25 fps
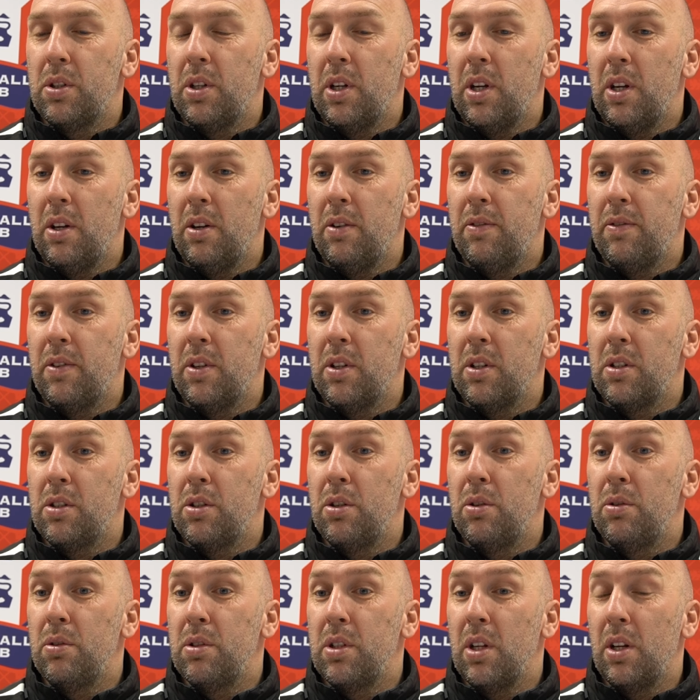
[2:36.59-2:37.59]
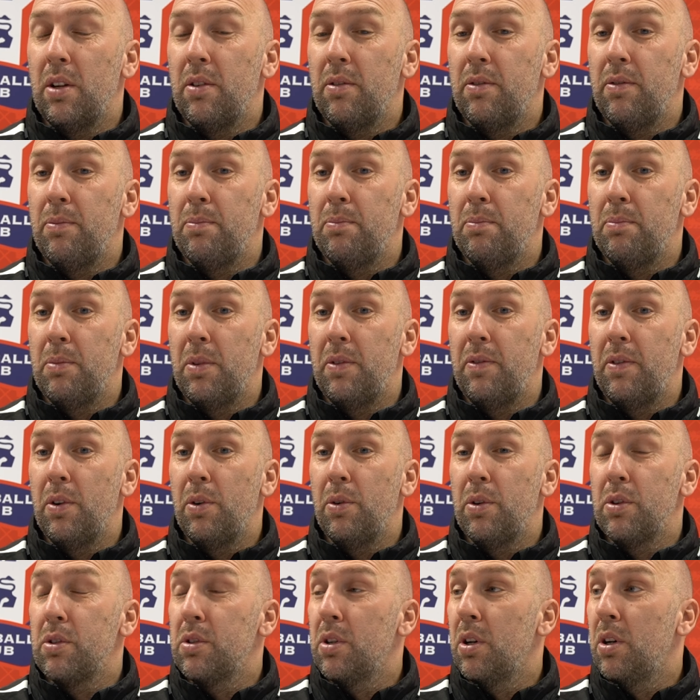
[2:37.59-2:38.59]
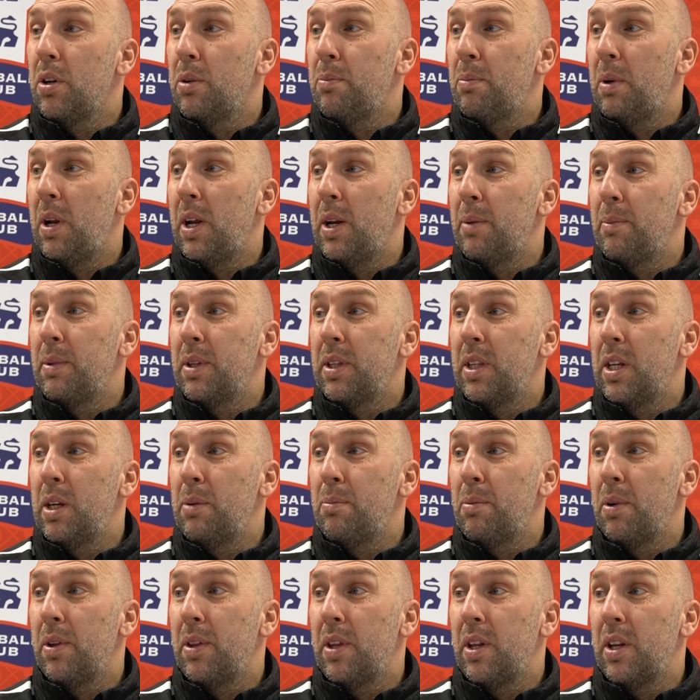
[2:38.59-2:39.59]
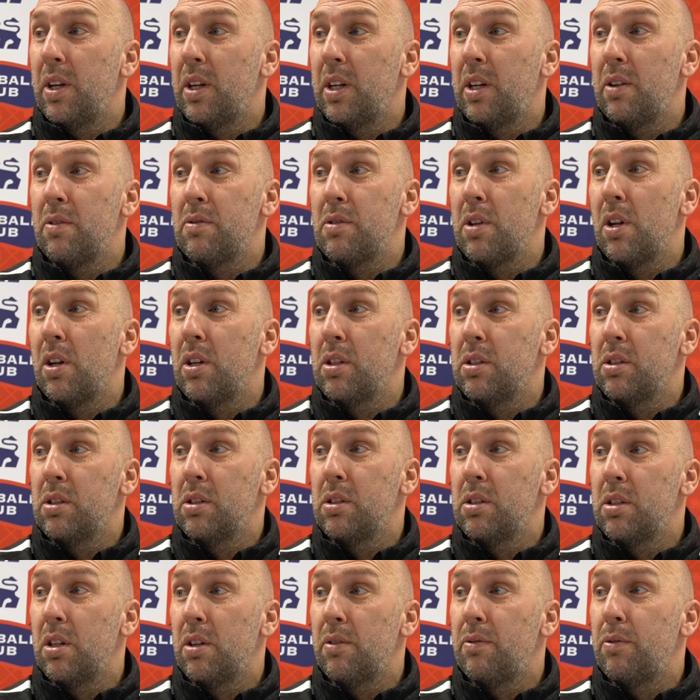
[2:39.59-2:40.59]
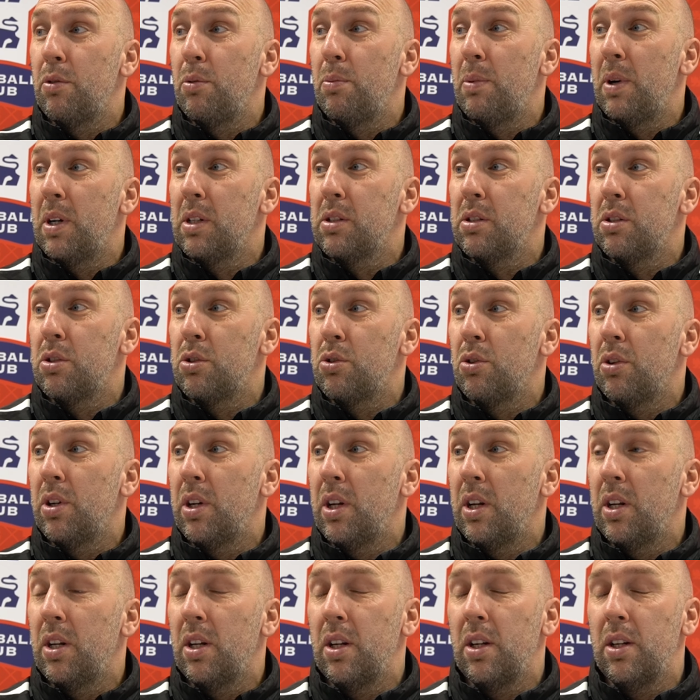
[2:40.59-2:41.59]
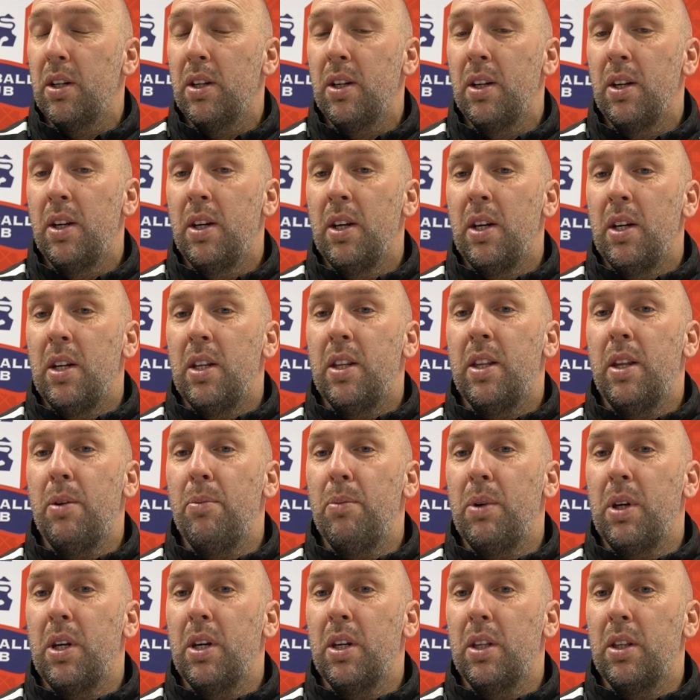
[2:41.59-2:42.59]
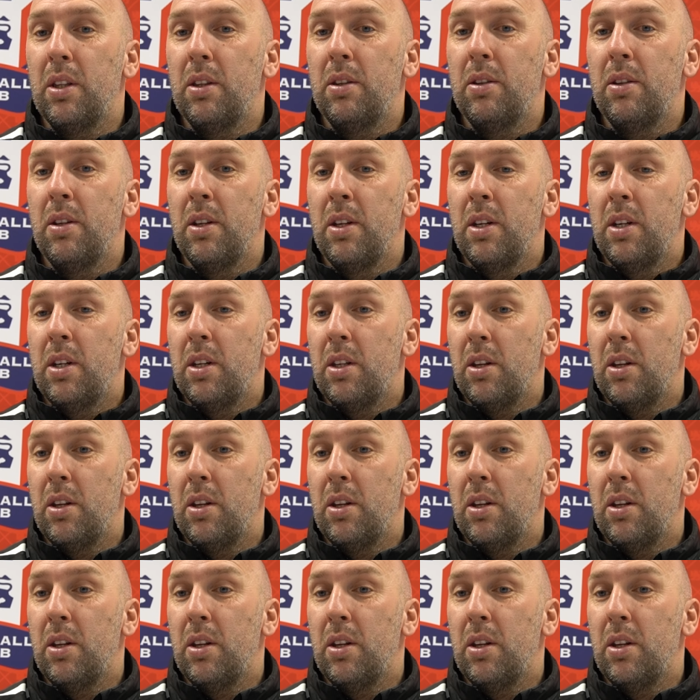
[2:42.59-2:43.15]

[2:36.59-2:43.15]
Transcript: If the two centre midfielders are playing a bit deeper, then it gives license to the fullbacks to join in, and then we can,